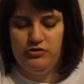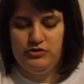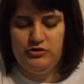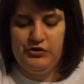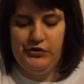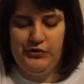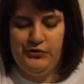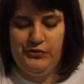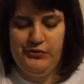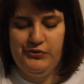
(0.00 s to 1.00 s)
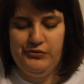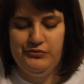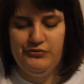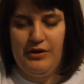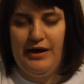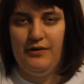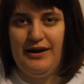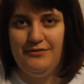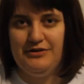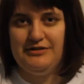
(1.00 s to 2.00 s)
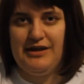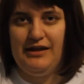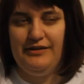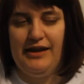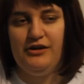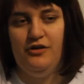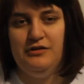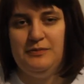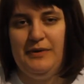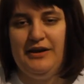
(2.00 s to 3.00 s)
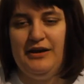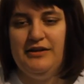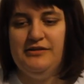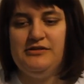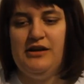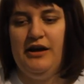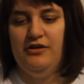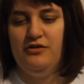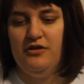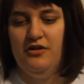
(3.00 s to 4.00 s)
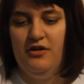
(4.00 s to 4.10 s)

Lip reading: So I would have to say Legos, because I